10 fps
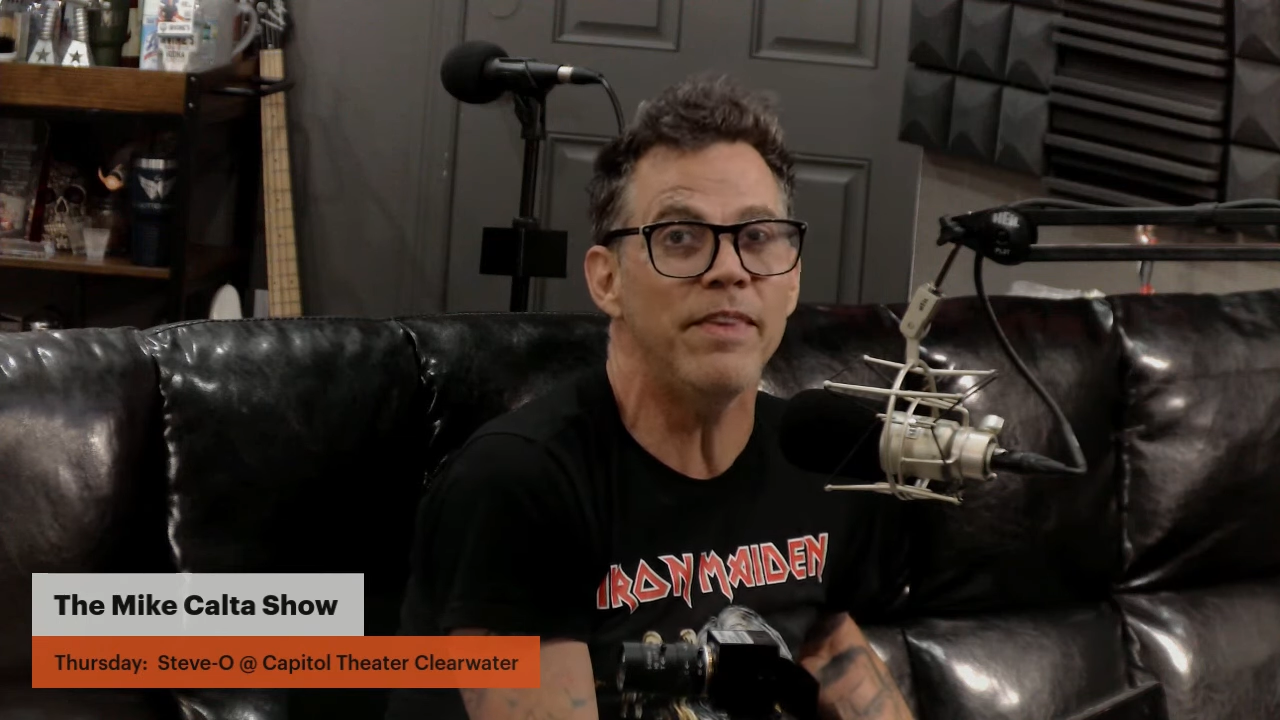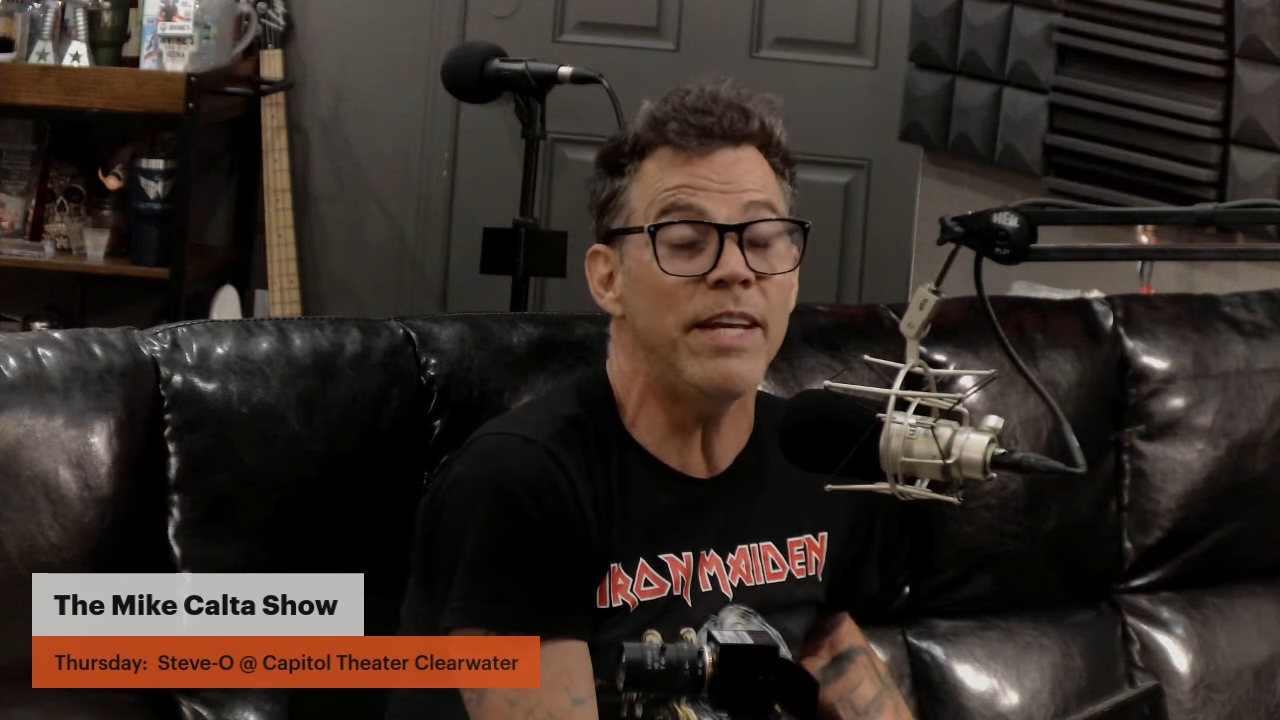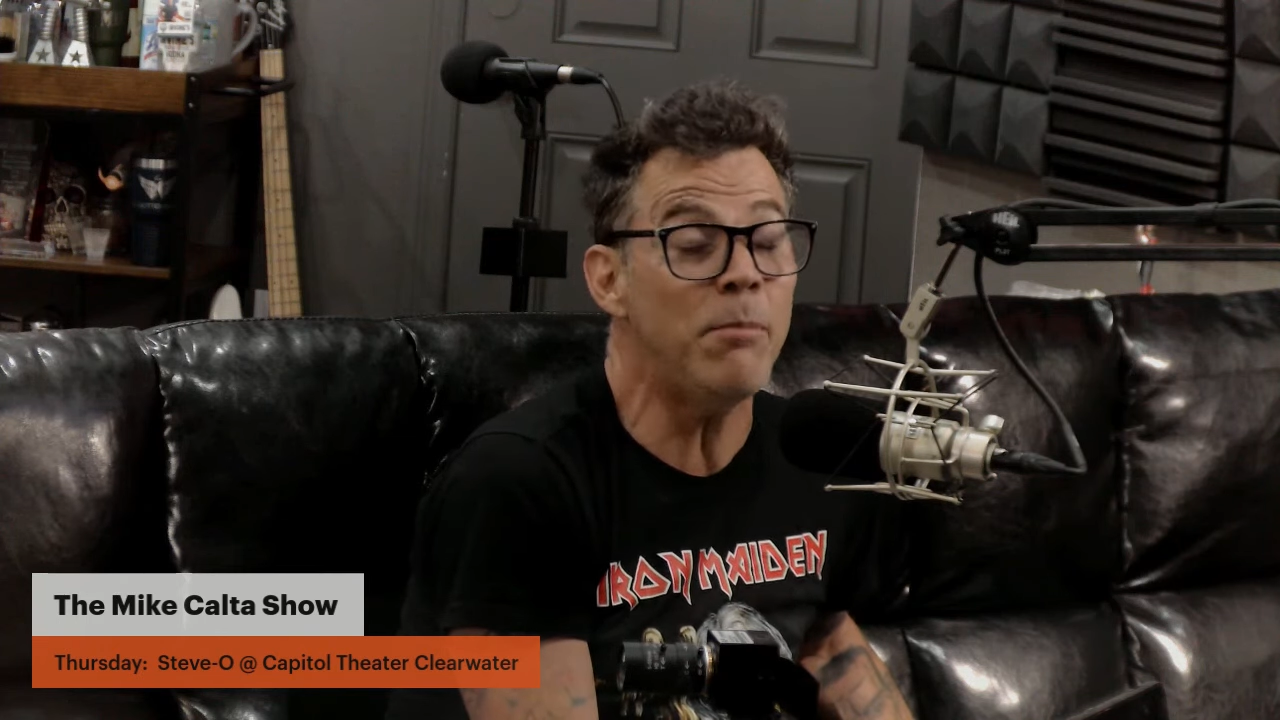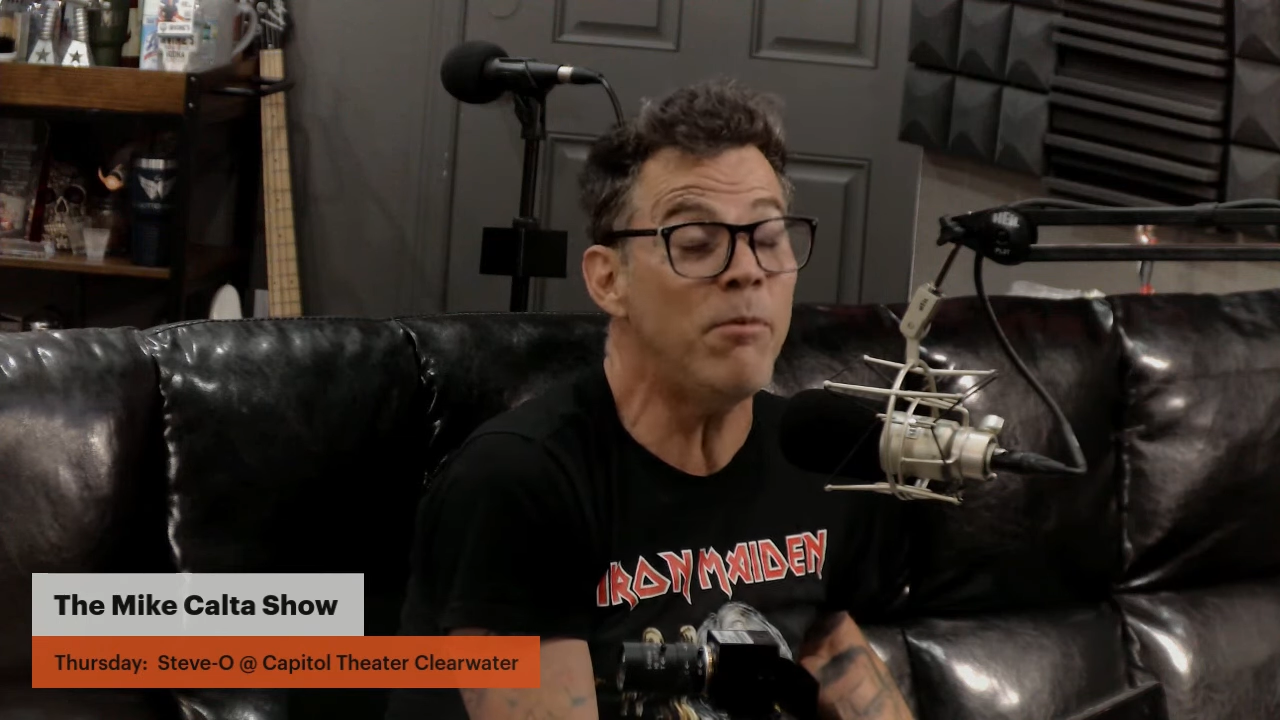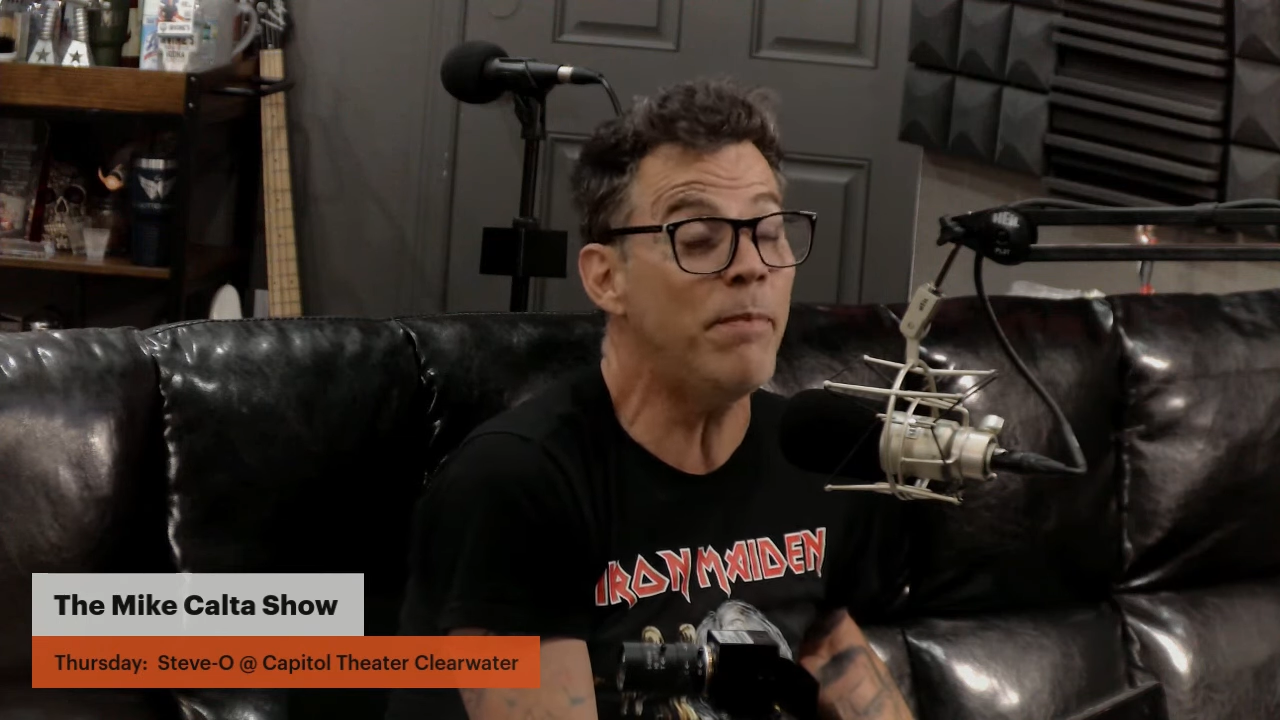
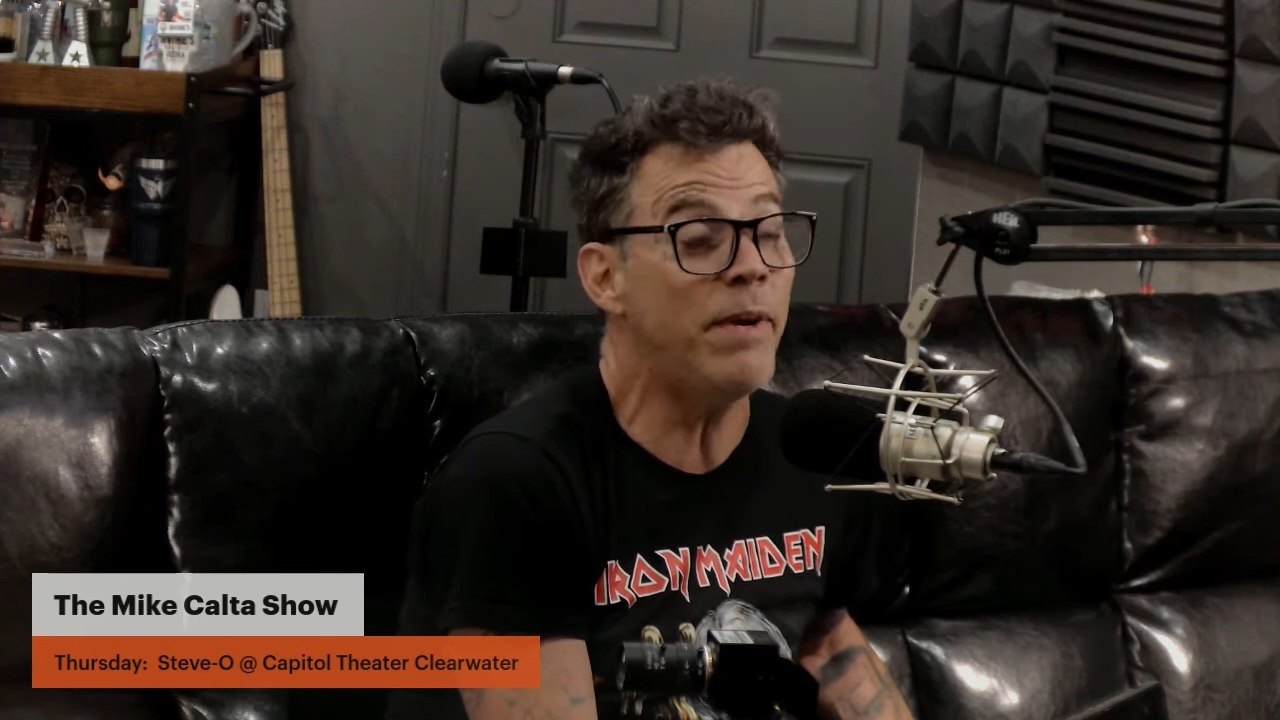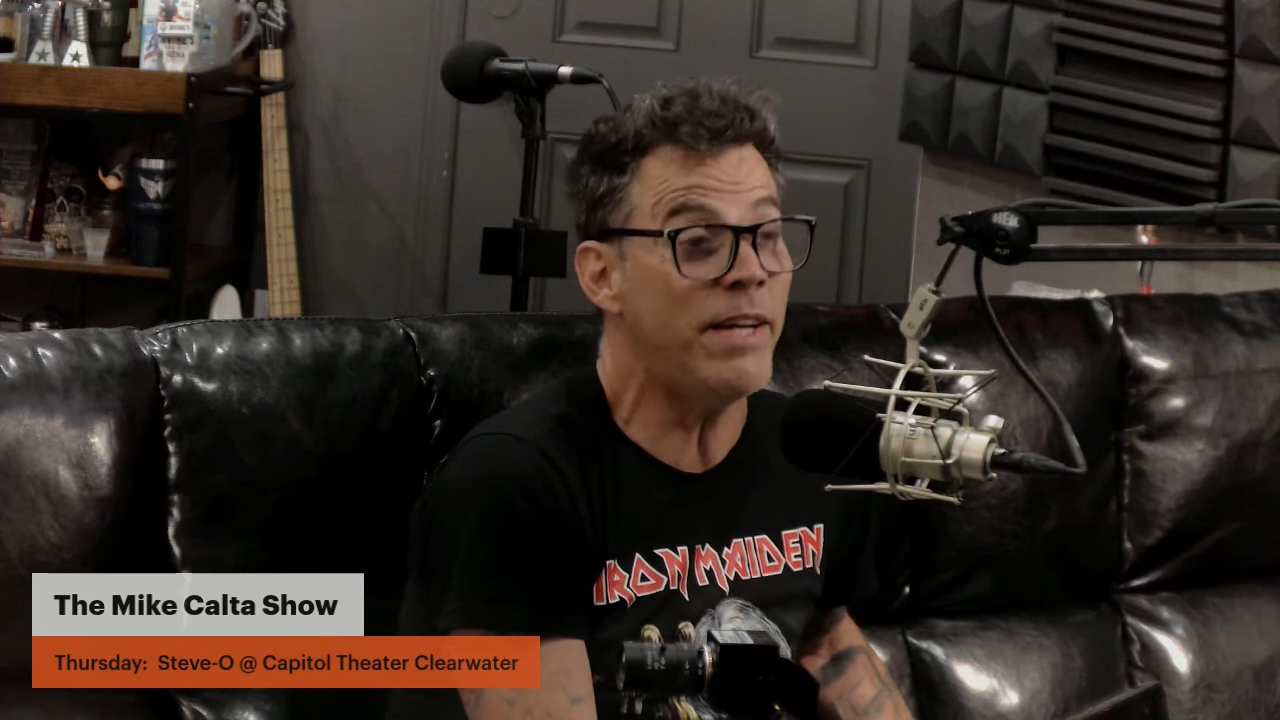name of my